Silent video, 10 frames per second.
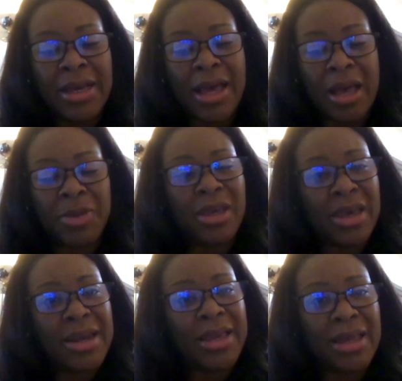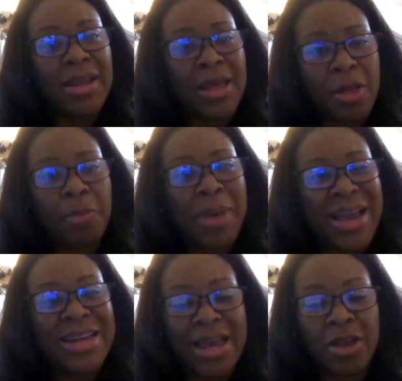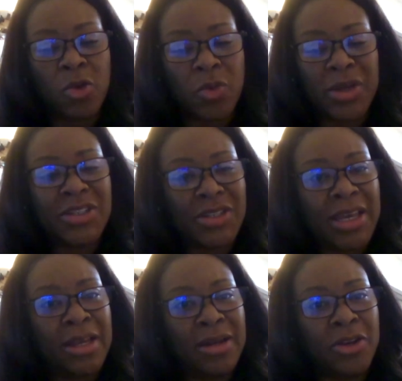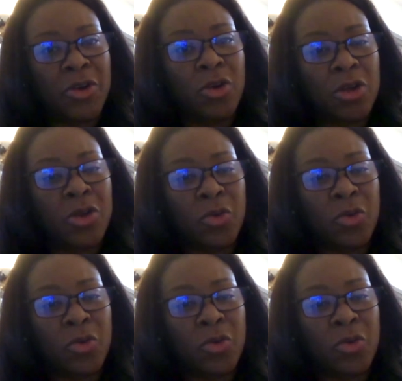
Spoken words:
kind of again help buy down the risk and your